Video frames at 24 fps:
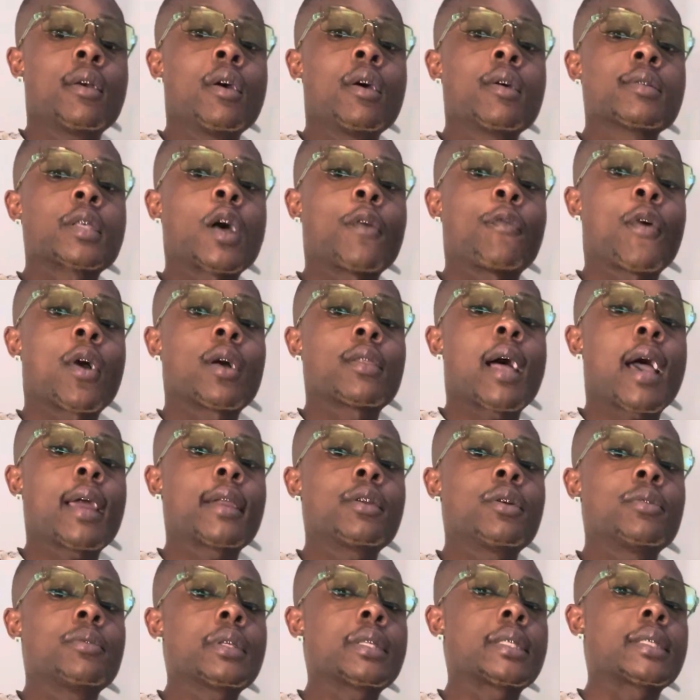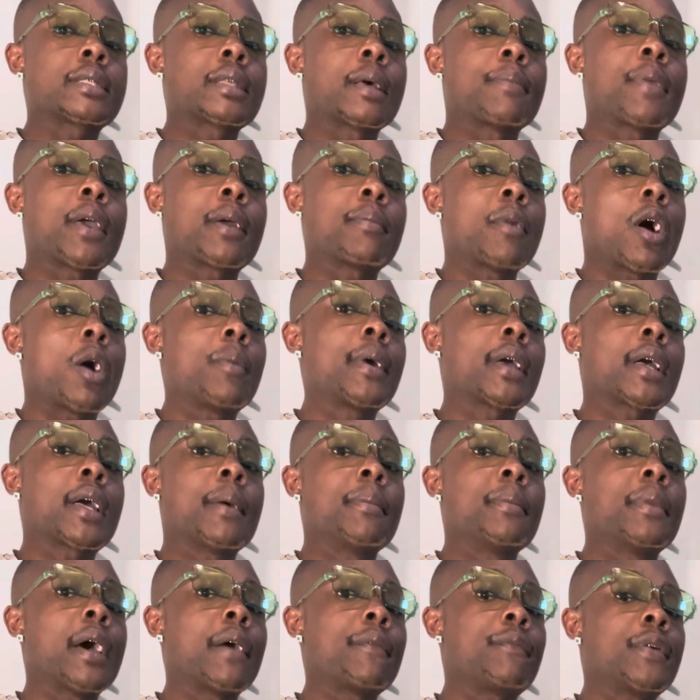So for a lot of you, this is a big moment
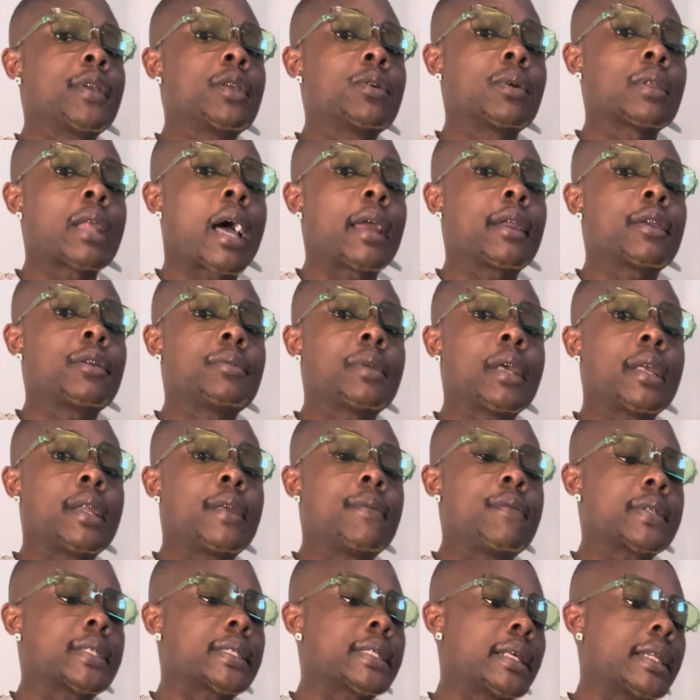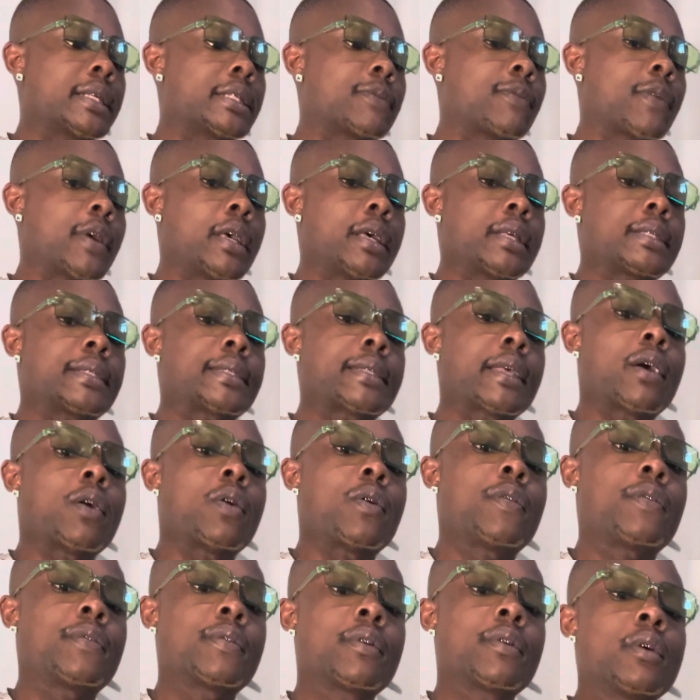coming up for you. A lot of you didn't even see this for yourself.